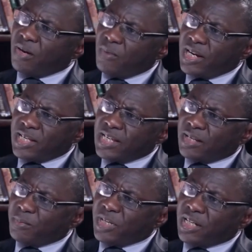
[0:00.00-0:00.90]
What does
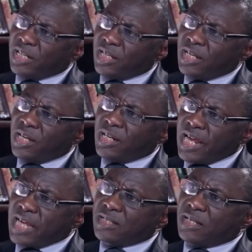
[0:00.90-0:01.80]
that mean?
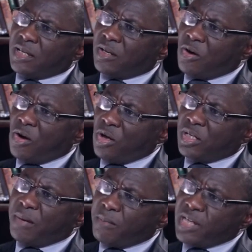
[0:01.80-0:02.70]
That all
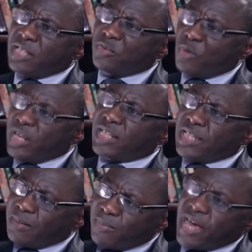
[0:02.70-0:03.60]
the monies
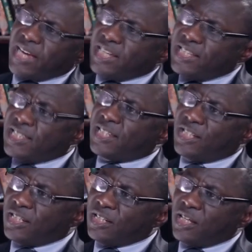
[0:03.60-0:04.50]
collected by
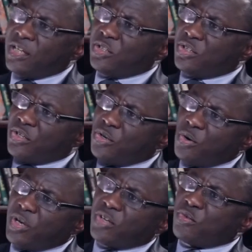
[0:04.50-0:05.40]
ECG should
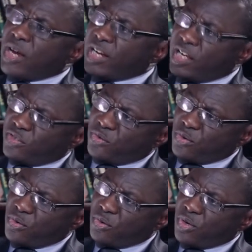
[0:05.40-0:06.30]
go into an
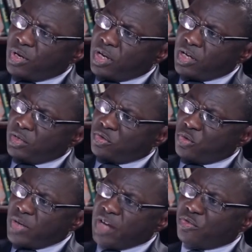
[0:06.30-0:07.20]
escrow,
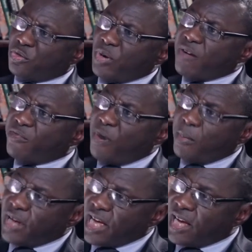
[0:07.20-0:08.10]
so that through a
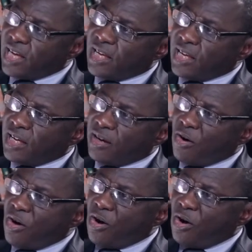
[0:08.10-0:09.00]
formula,
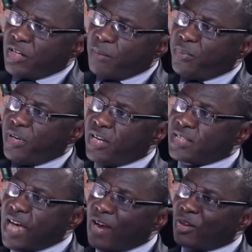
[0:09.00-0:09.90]
all the
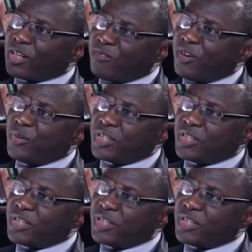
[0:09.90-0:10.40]
players along the value